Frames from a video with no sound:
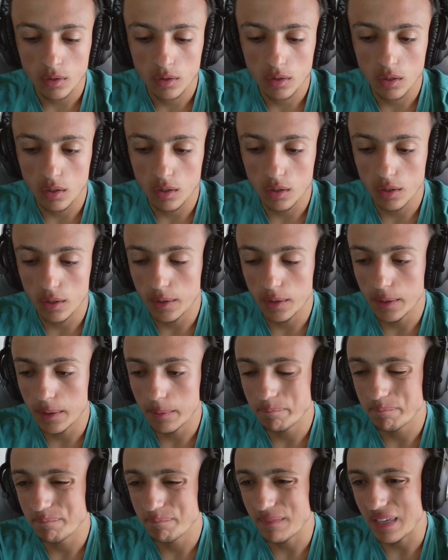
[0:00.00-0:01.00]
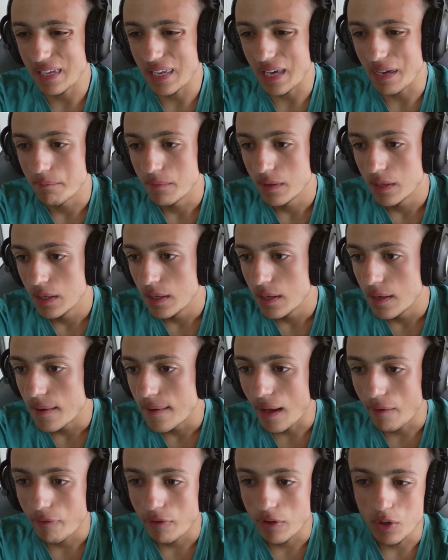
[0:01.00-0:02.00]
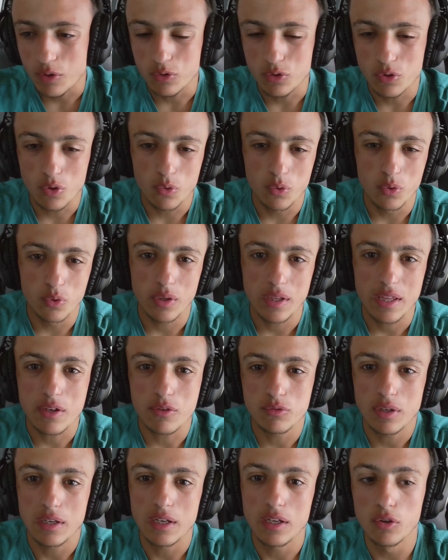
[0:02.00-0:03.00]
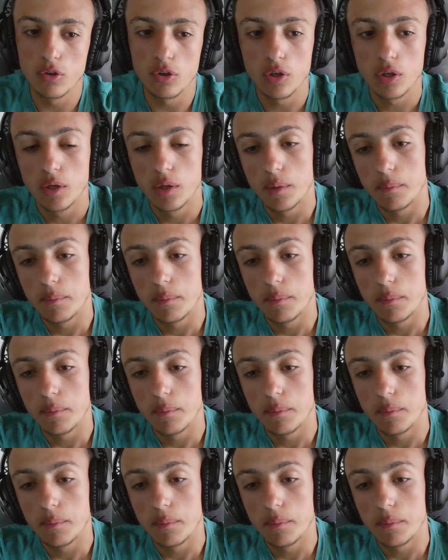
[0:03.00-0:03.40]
And yeah, nothing he could really do,